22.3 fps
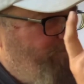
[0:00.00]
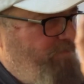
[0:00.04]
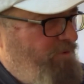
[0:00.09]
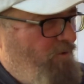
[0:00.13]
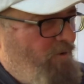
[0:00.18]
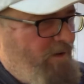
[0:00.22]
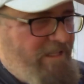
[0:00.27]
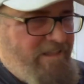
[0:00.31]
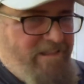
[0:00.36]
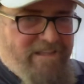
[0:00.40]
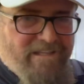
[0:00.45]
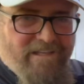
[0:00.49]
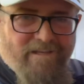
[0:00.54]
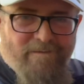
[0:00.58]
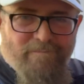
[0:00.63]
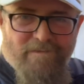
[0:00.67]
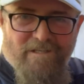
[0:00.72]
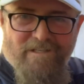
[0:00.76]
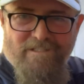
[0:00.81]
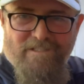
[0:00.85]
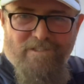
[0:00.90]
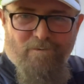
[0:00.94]
point
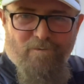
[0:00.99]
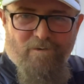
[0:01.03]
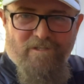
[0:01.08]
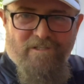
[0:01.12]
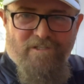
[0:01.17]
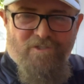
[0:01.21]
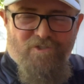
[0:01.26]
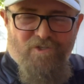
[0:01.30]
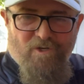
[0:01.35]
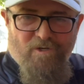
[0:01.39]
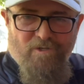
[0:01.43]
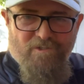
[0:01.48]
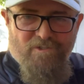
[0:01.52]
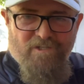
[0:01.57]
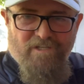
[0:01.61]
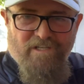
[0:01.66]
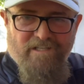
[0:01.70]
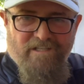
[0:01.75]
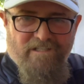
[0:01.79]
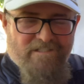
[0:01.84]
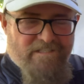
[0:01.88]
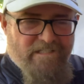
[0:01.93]
them to where the church
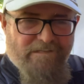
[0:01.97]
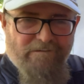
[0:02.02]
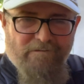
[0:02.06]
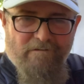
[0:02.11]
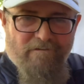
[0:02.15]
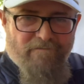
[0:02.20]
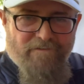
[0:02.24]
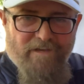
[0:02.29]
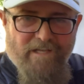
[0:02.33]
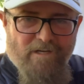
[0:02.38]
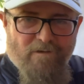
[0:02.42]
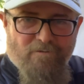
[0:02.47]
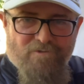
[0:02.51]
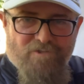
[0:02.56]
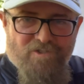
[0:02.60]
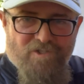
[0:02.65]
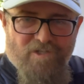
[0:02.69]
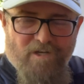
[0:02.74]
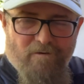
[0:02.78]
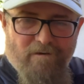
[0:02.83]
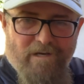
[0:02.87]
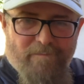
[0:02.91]
is? And even if I don't
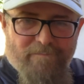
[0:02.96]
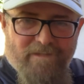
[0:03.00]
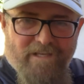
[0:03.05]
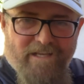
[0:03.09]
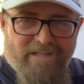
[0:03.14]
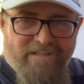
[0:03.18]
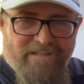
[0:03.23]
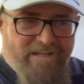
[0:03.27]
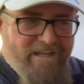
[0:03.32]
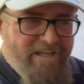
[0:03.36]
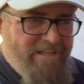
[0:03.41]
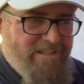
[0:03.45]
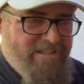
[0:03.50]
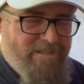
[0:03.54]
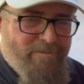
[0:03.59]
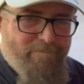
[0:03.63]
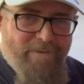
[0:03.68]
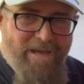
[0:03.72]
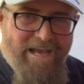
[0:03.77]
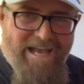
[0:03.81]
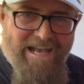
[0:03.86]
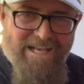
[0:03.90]
show up that day, the
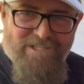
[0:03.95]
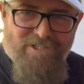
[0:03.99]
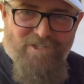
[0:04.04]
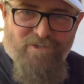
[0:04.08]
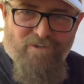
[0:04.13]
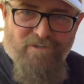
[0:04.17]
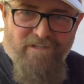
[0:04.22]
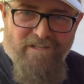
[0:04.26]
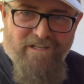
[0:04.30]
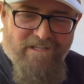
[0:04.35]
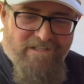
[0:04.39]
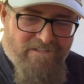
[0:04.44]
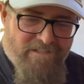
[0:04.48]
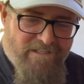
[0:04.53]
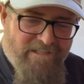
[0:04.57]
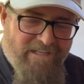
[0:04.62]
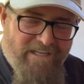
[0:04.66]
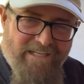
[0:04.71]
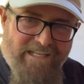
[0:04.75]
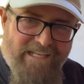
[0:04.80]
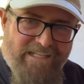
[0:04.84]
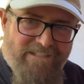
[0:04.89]
pastor does it
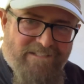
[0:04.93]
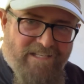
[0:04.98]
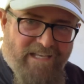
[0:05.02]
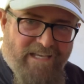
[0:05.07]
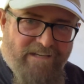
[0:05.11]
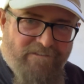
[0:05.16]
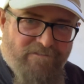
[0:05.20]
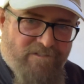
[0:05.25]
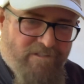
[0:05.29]
and he saves